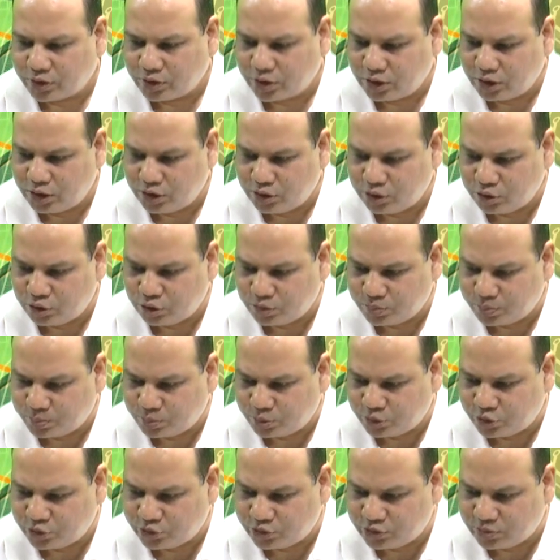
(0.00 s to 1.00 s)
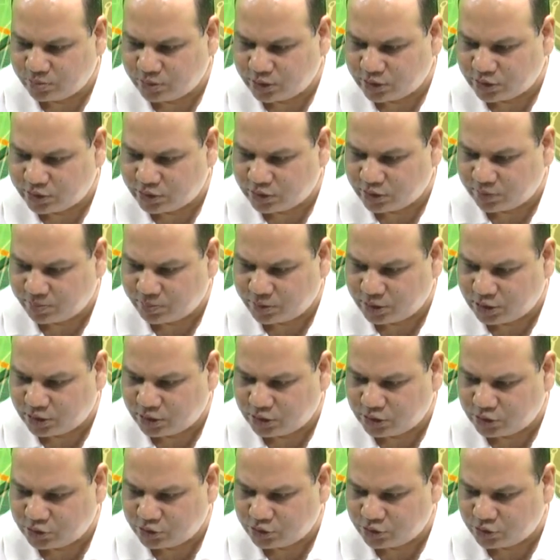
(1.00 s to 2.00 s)
into post merger P
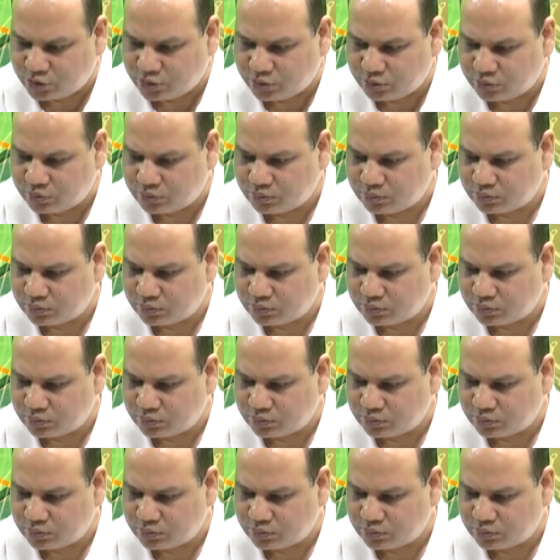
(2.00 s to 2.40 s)
ratio.